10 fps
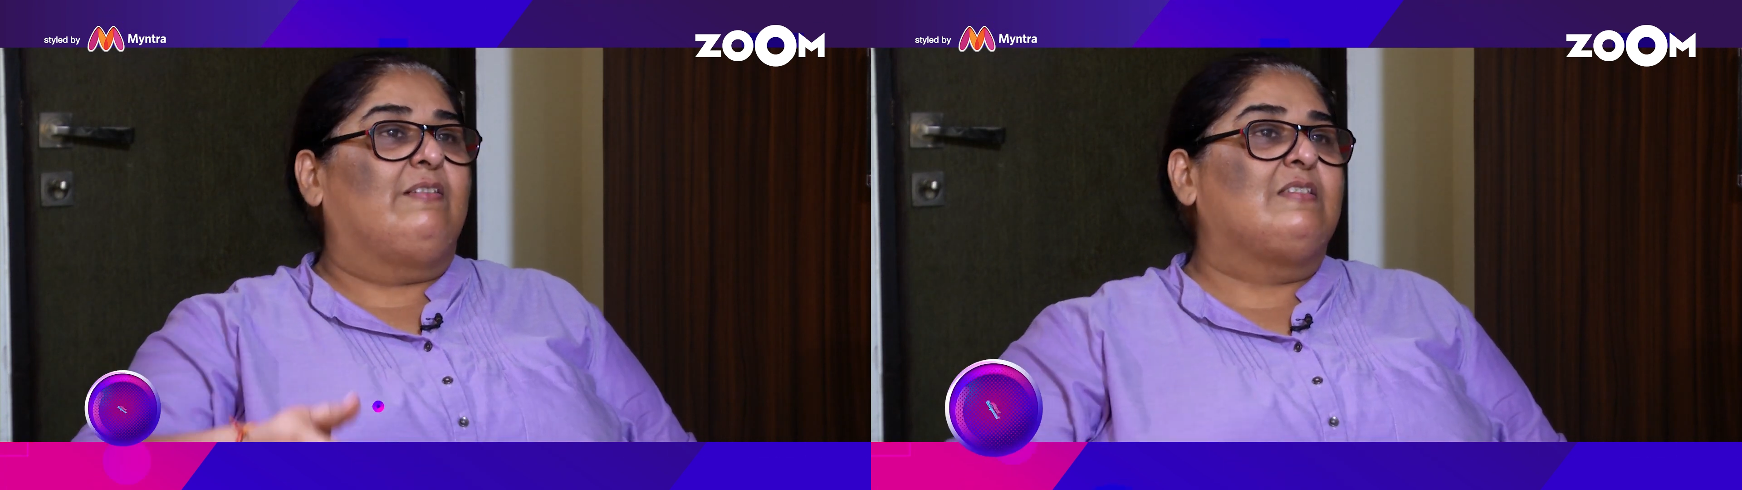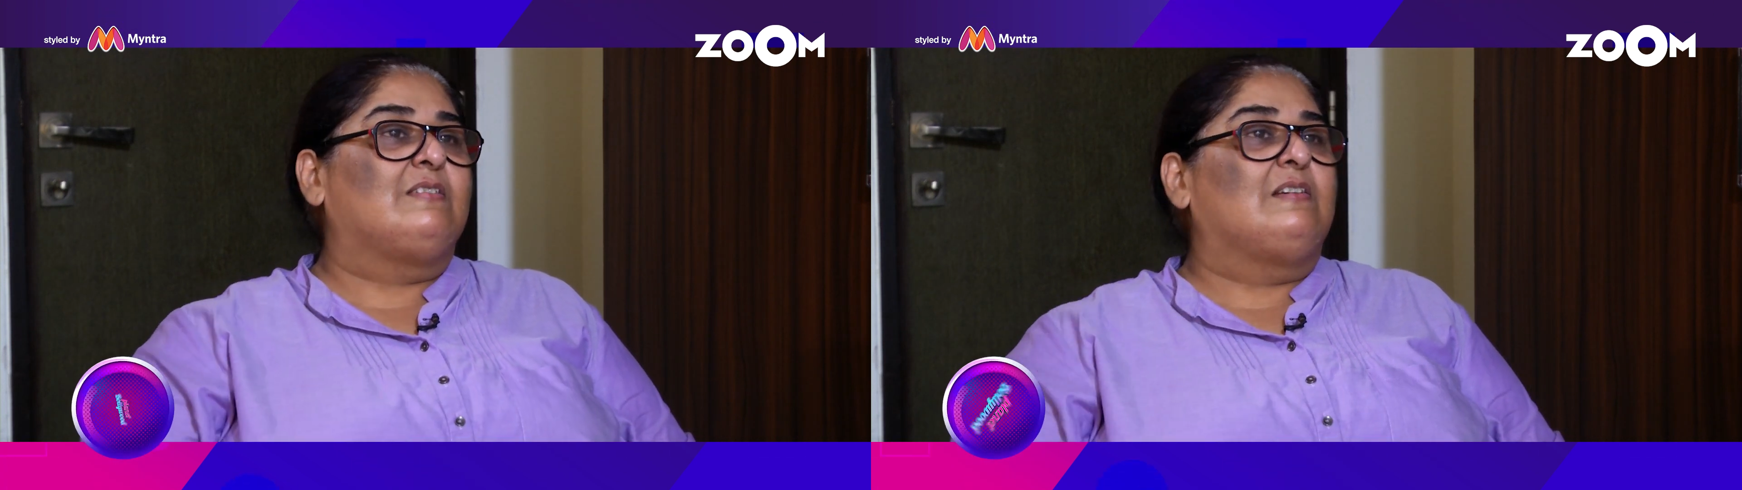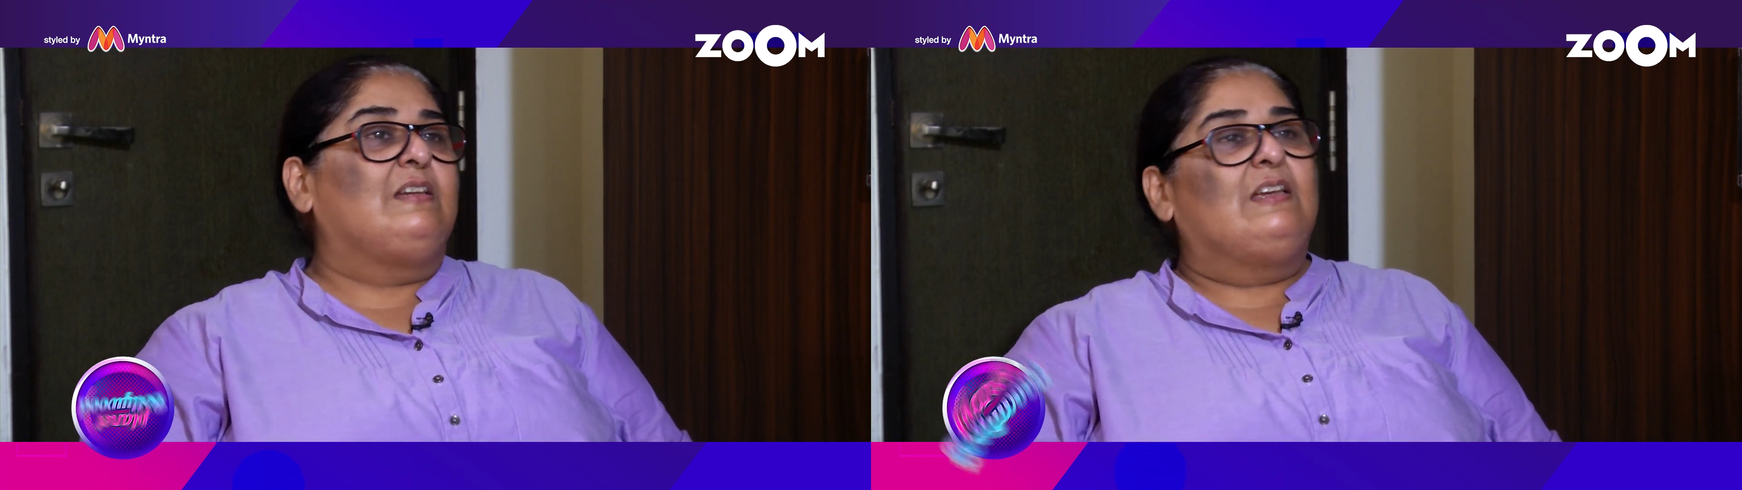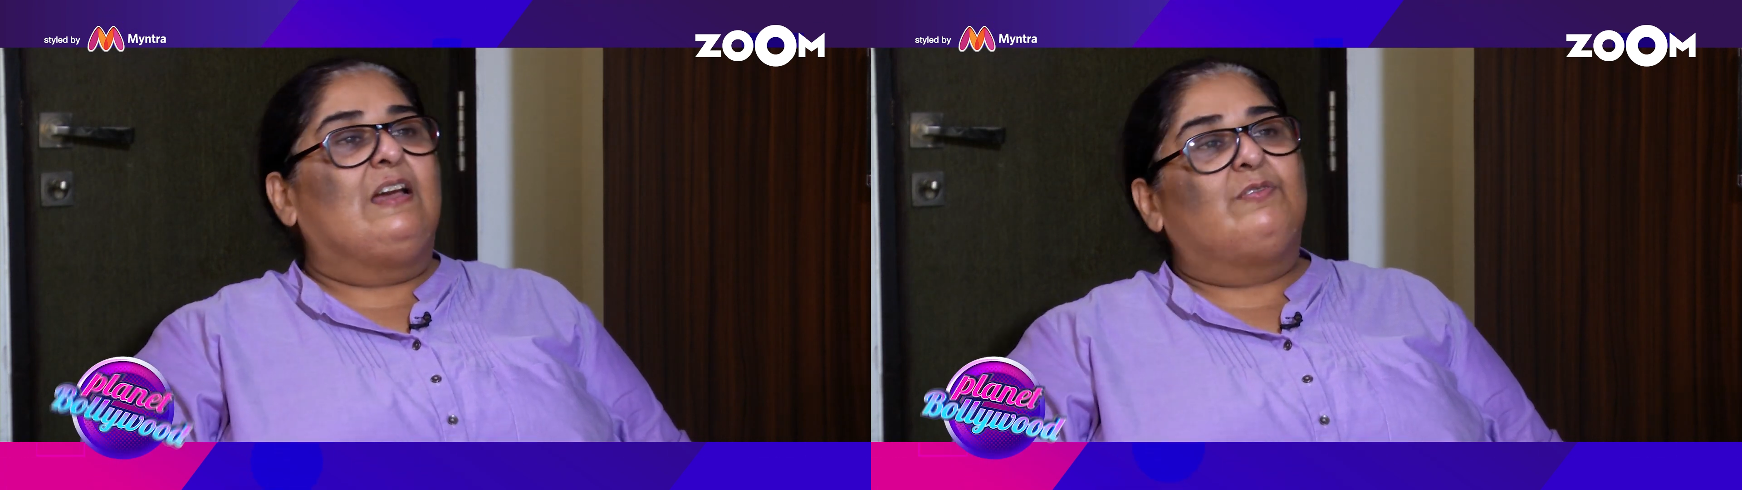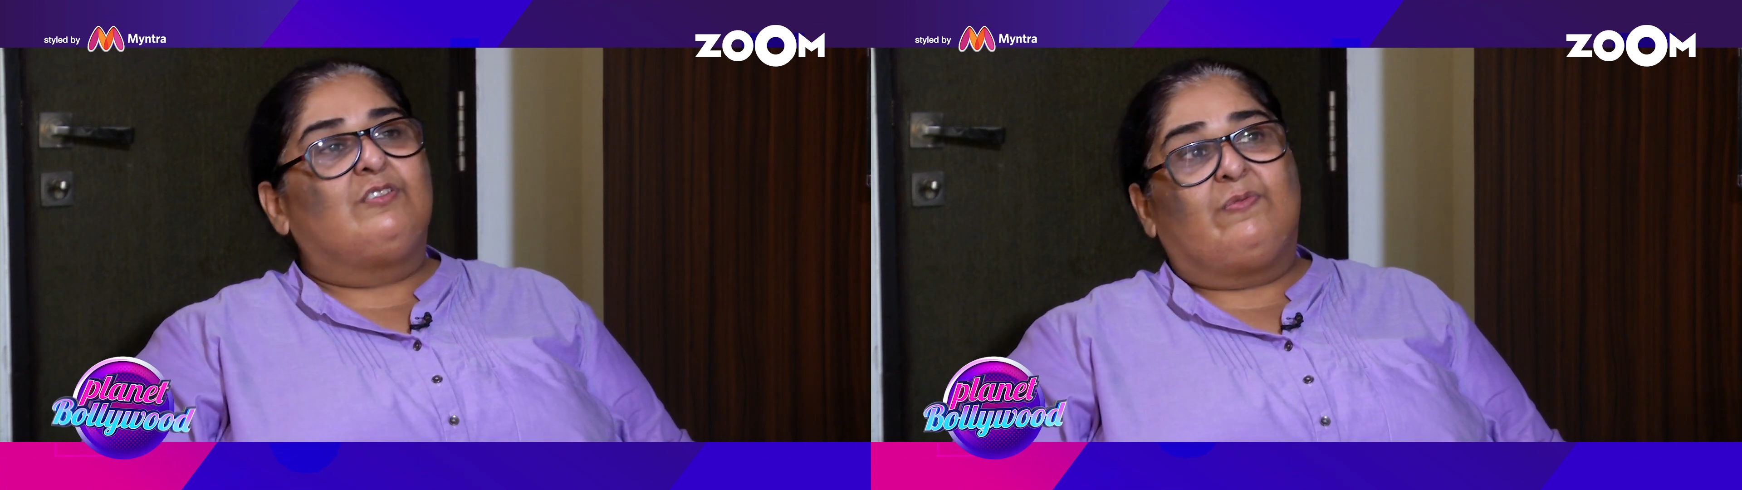recently,
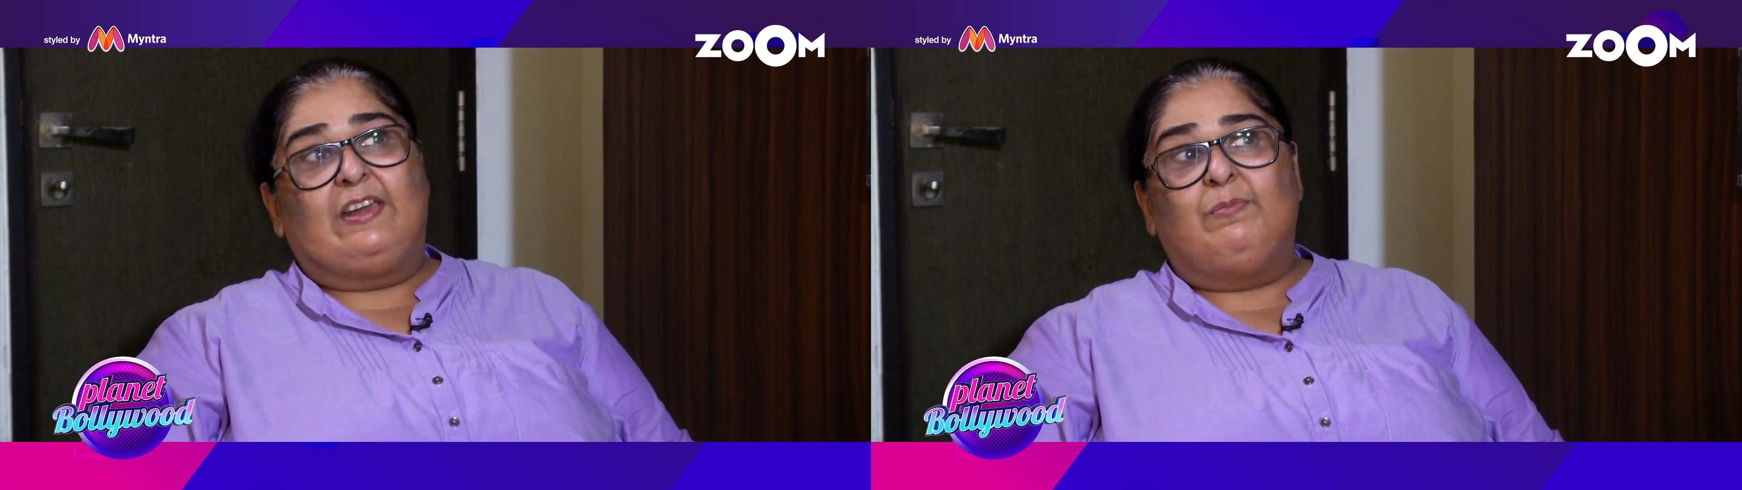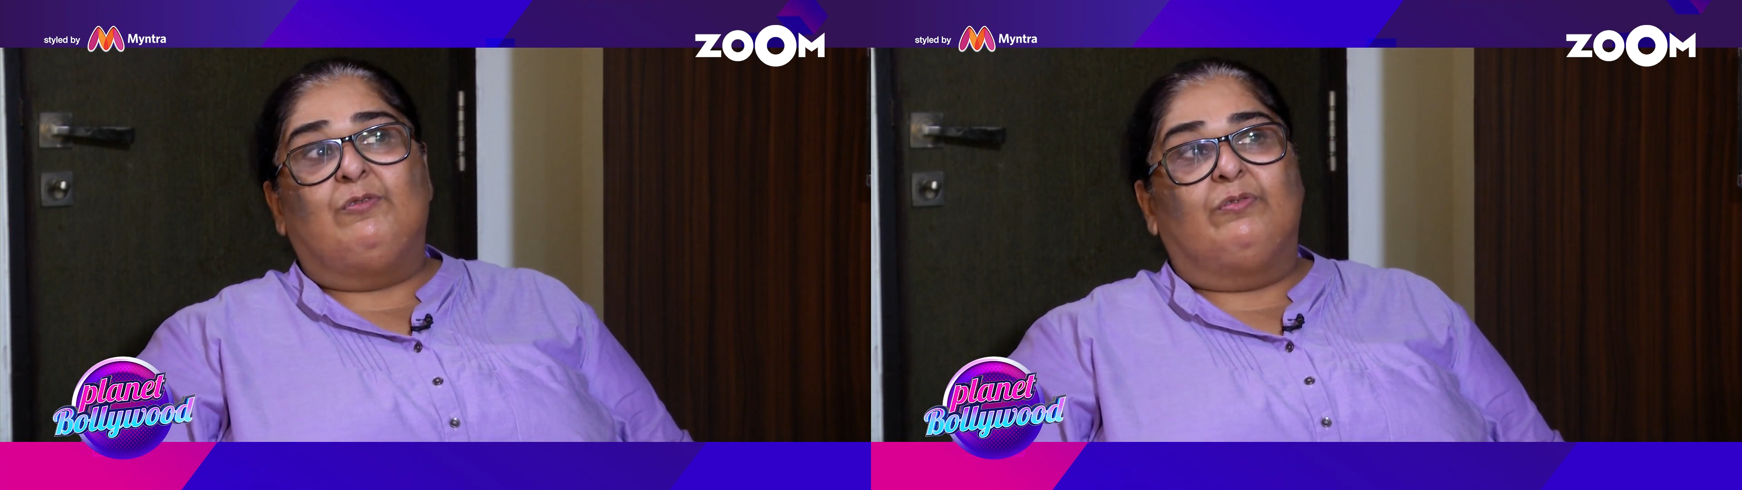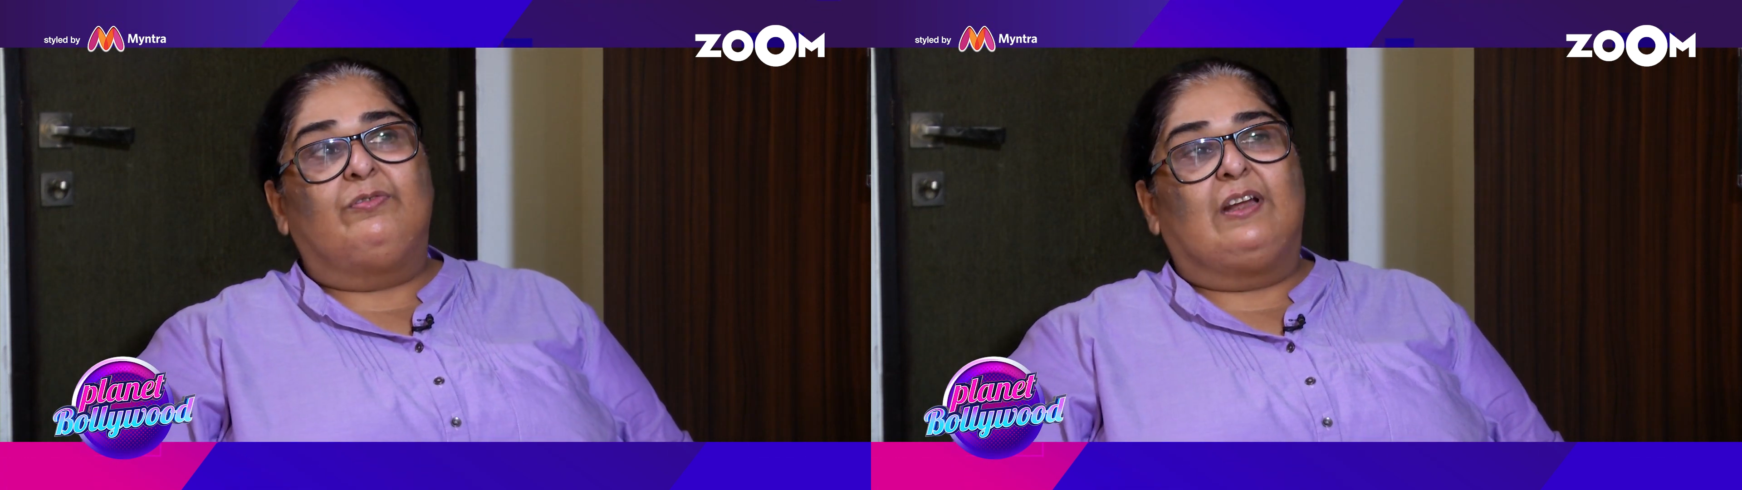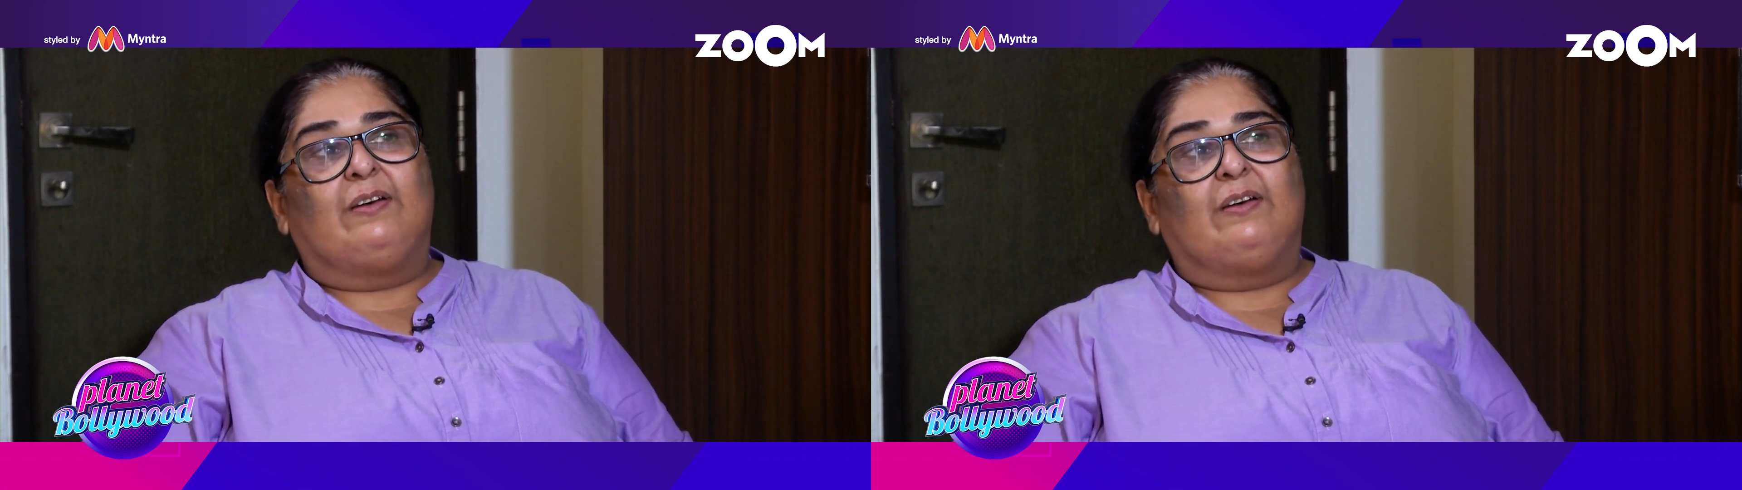I was very moved.